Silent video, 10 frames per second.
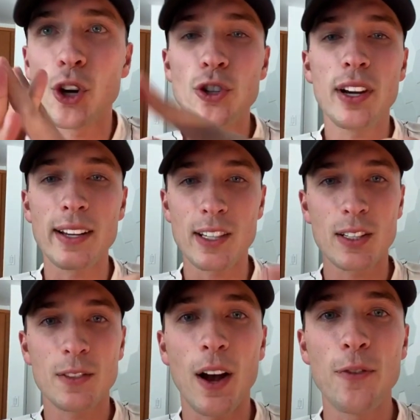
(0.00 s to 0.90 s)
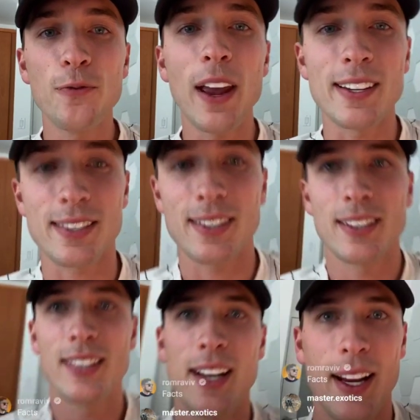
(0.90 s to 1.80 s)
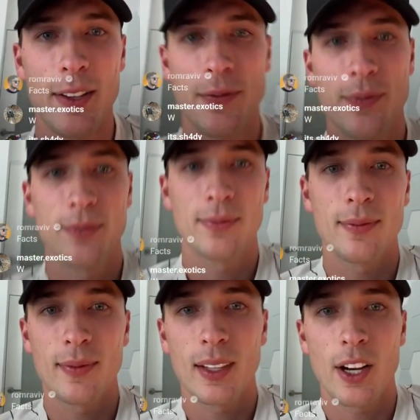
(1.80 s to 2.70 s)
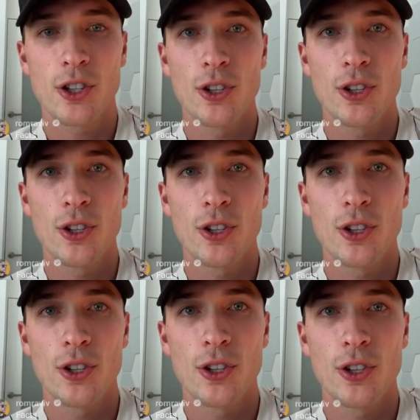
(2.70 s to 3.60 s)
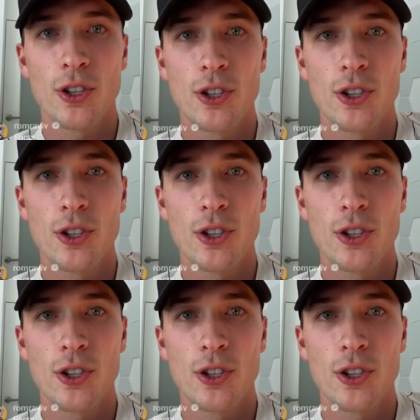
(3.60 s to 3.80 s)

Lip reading: I showed you guys a face today. I showed you guys this